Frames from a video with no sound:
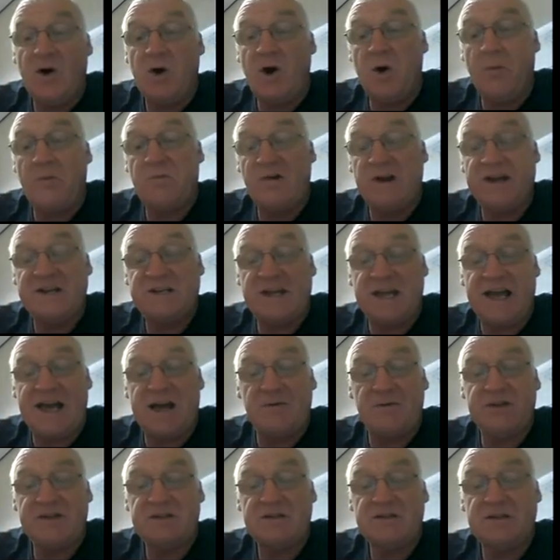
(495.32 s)
operating
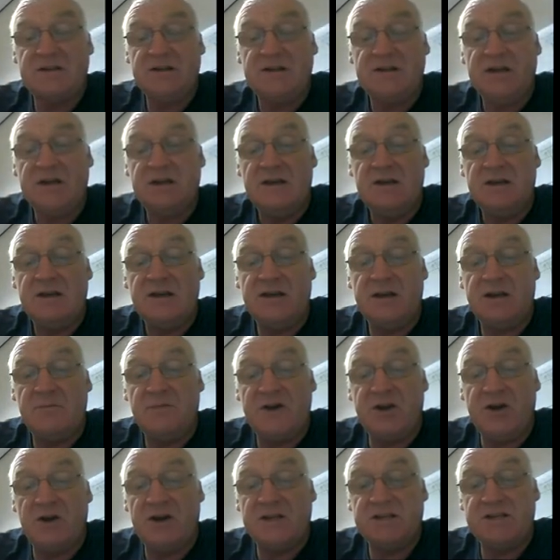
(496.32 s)
hours. And number
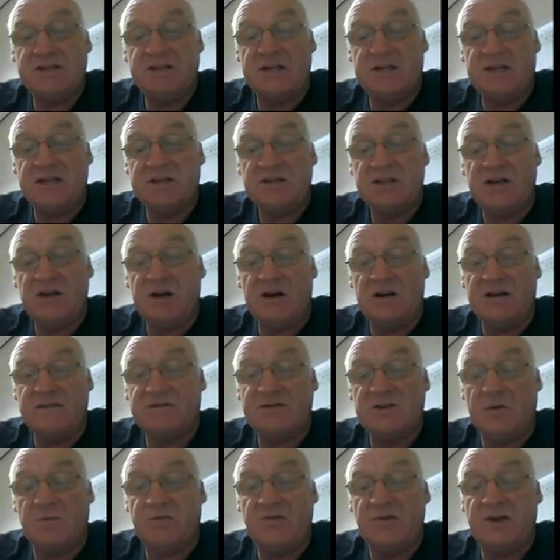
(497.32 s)
19 is
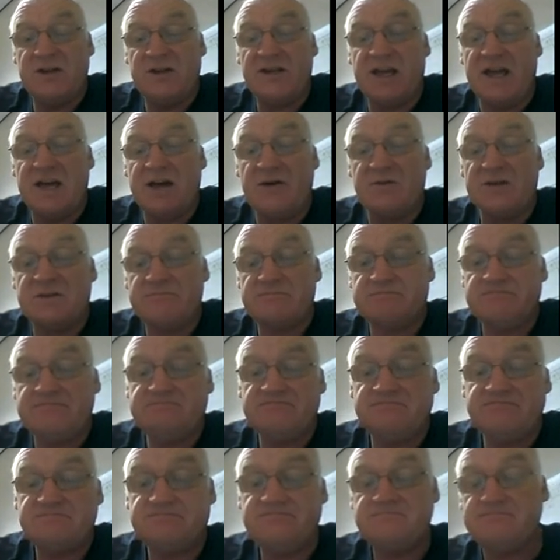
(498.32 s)
Cardiff's operating hours.
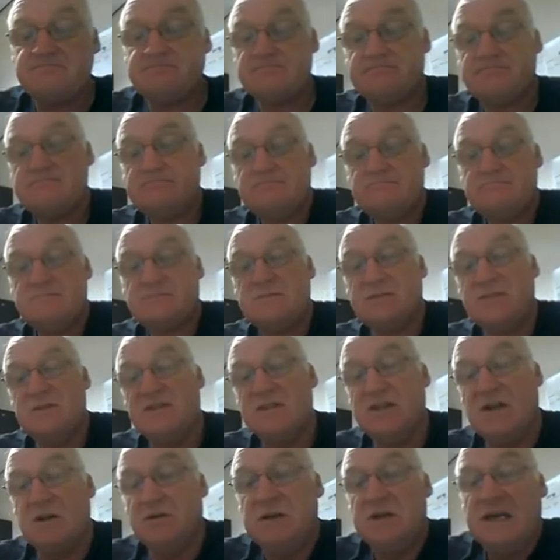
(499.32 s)

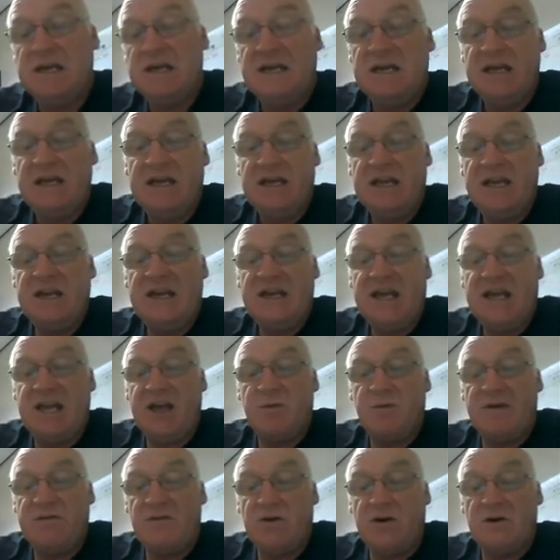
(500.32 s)
So in
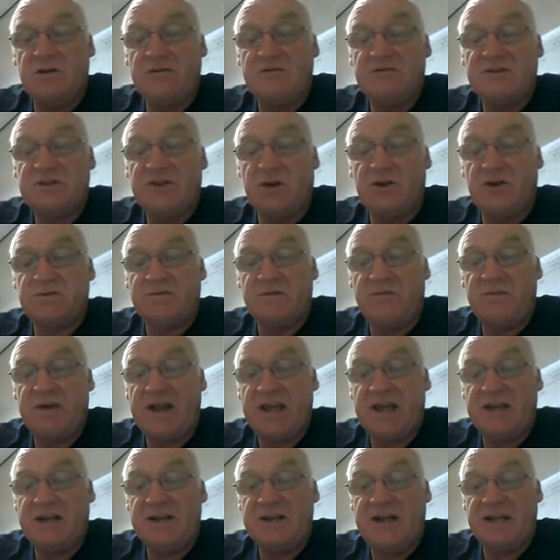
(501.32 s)
here we've got Salisbury
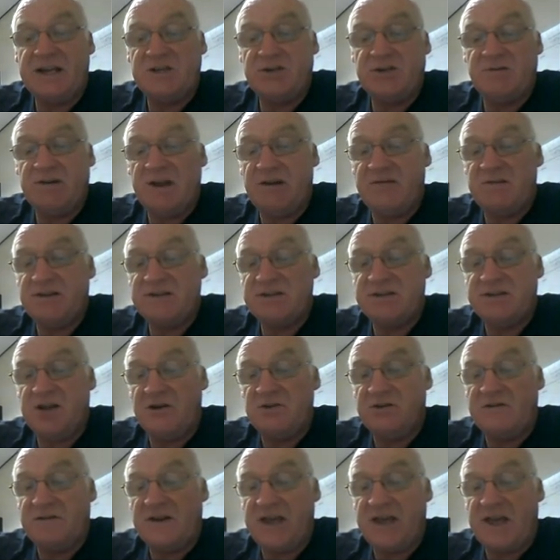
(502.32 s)
Plain danger area. It's
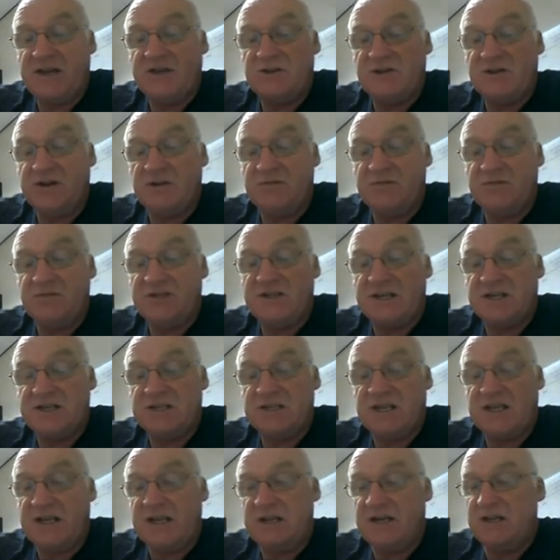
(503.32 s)
notification number
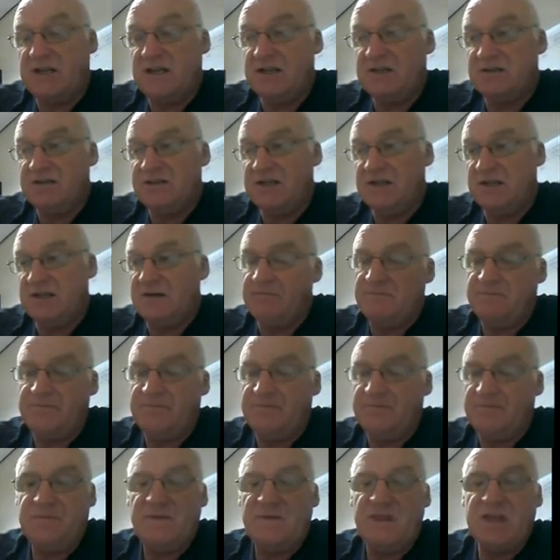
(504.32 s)
16 that
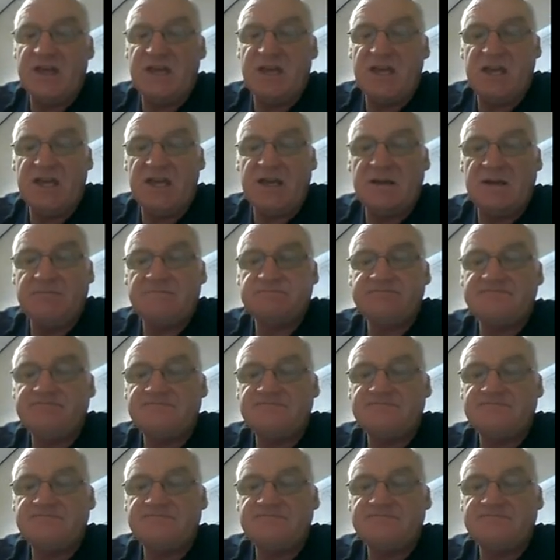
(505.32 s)
the